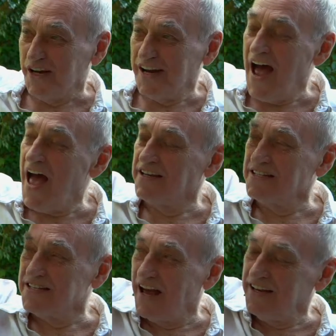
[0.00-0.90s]
it. I had to
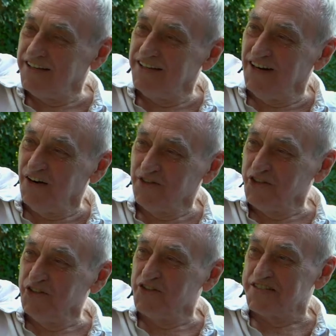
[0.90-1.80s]
say, you know,
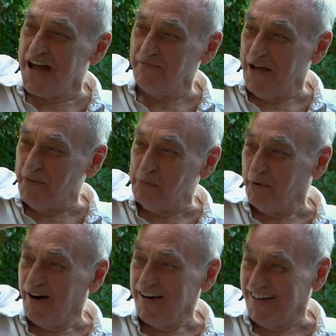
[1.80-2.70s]
you just haven't had the
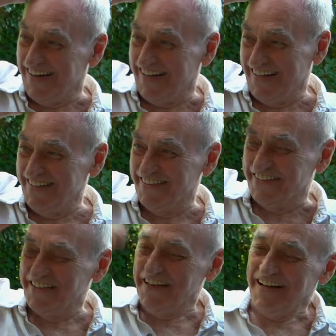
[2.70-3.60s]
part, honey, you
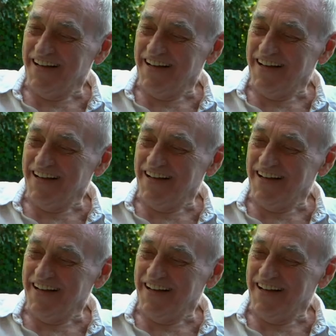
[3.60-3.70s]
know.